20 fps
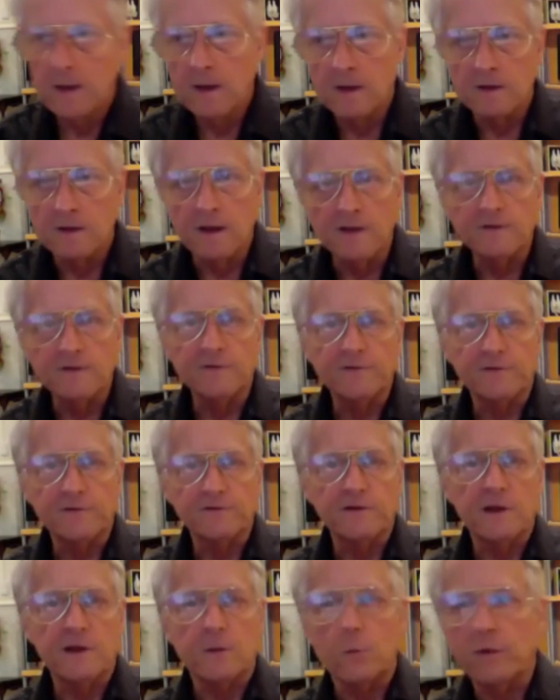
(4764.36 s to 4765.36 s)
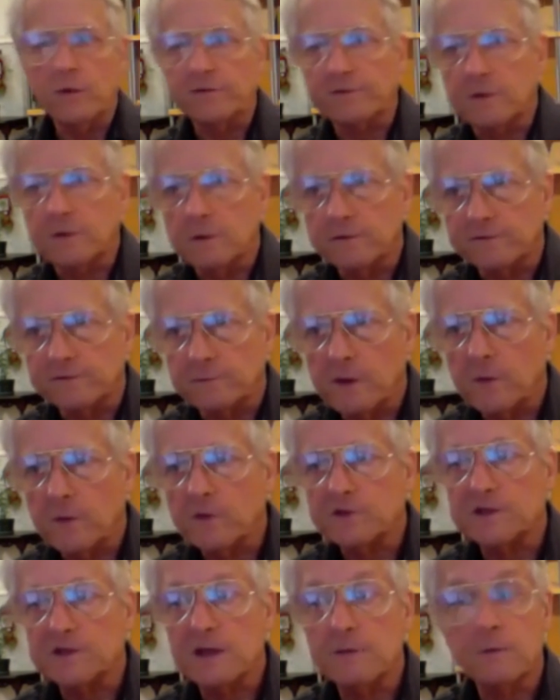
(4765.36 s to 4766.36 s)
1968, West Coast, by
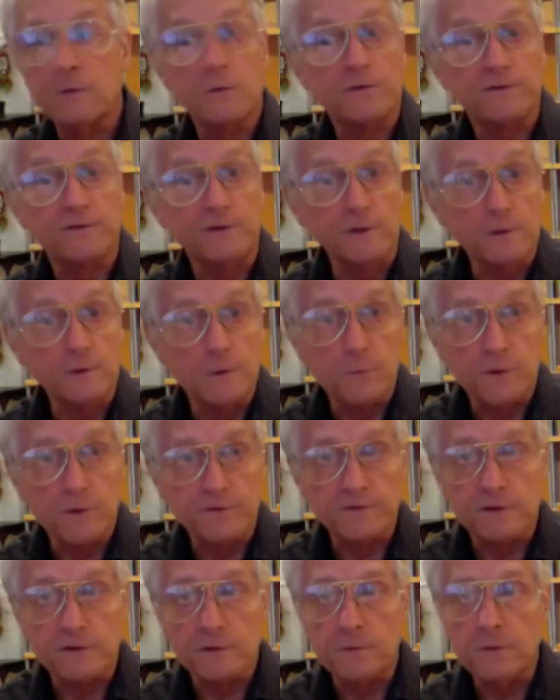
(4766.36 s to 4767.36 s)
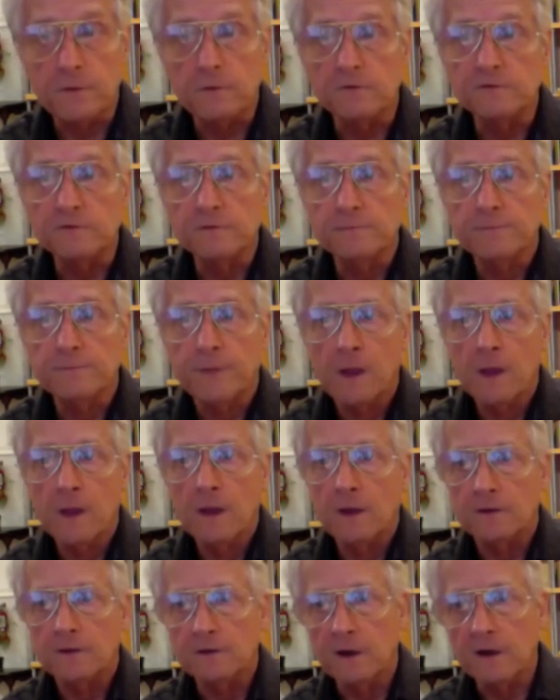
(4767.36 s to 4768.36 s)
which time there were still no personal computers.
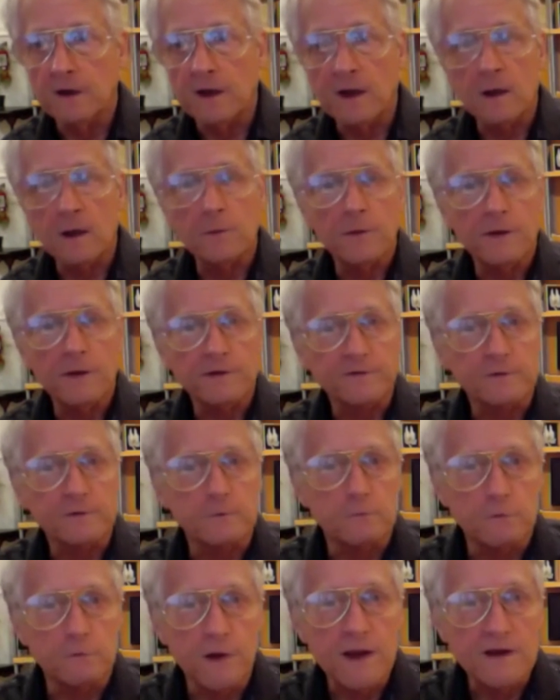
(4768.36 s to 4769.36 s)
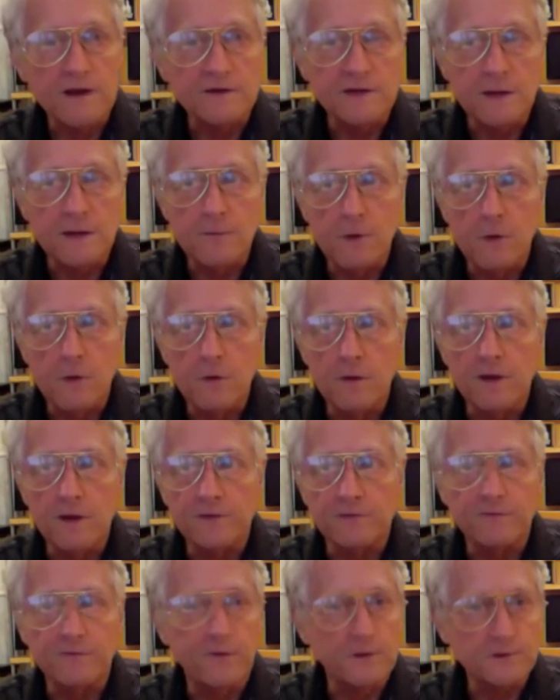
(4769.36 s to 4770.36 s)
Doug Engelbart's great demo at
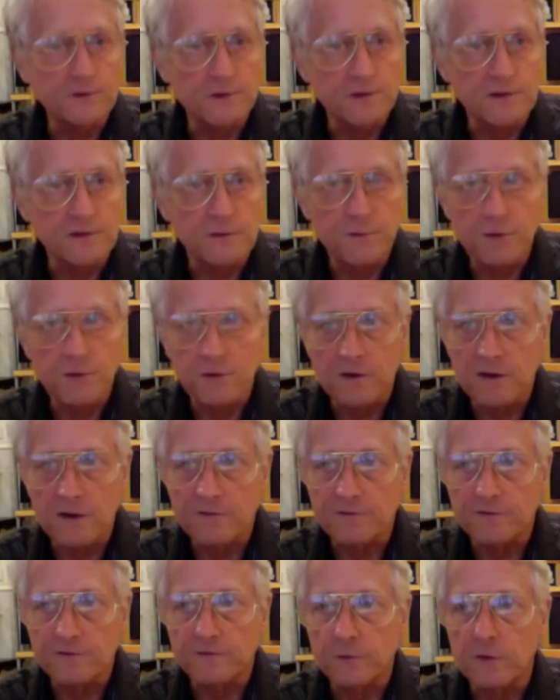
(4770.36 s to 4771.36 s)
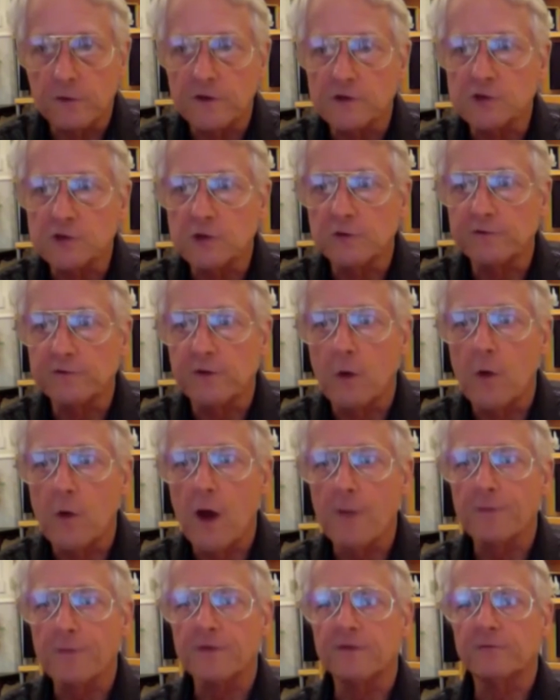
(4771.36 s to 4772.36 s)
the Fall Joint Computer Conference, where he shows
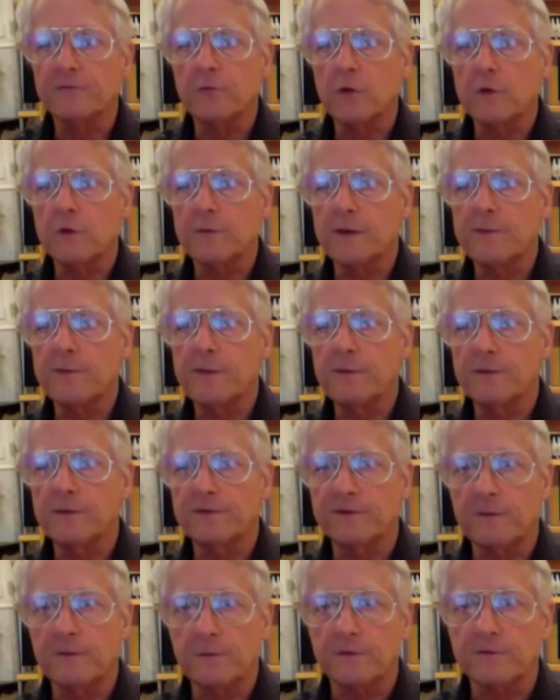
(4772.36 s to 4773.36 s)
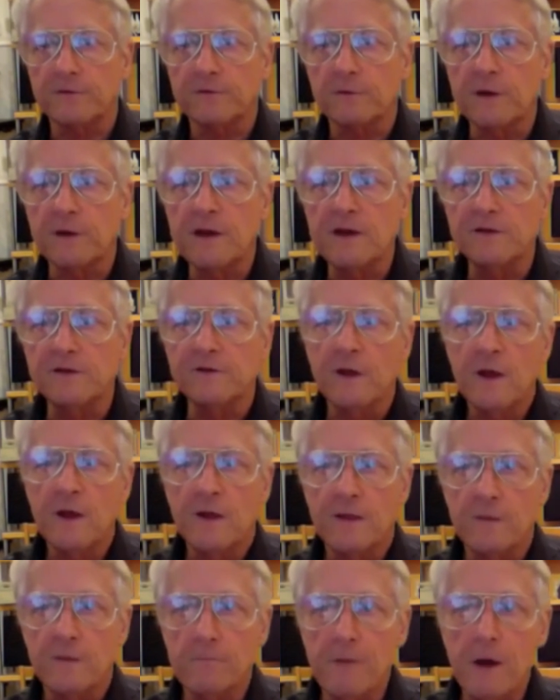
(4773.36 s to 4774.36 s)
cooperative work by people at separate screens,
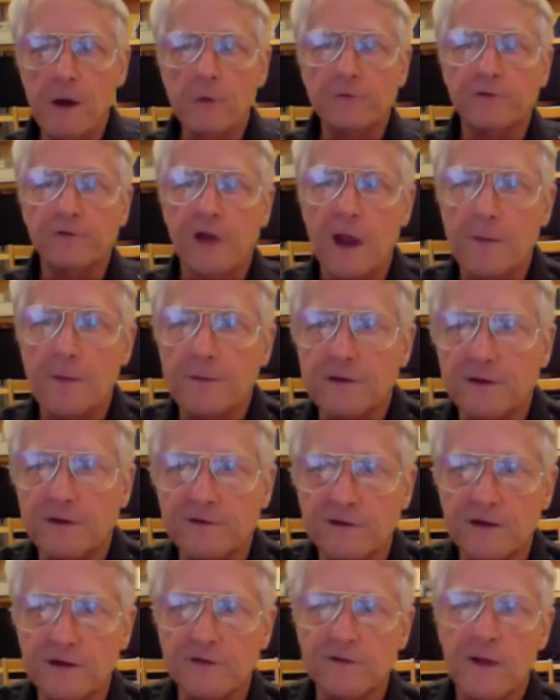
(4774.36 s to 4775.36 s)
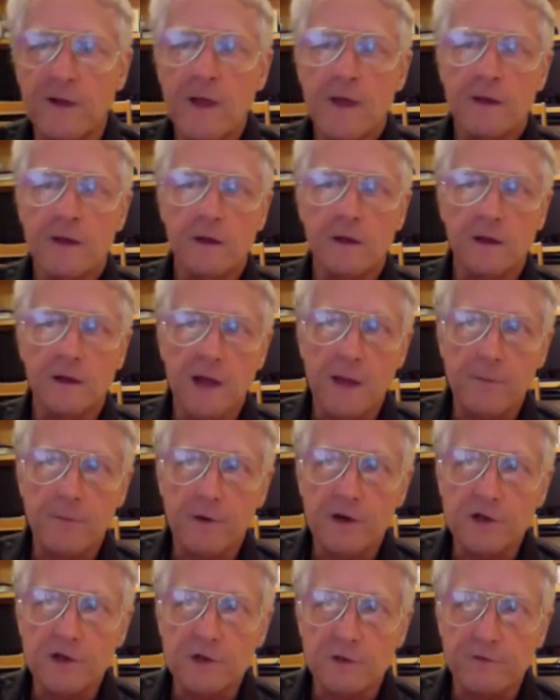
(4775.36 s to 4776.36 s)
the mouse, hypertext links,
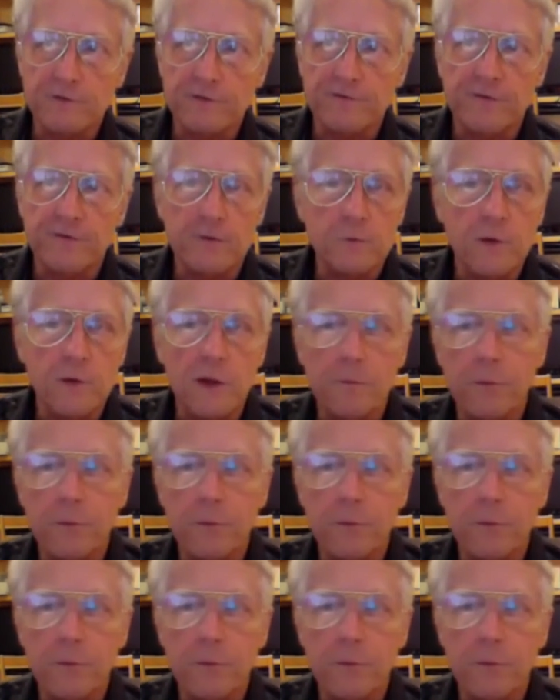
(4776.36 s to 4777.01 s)
collaboration over the phone while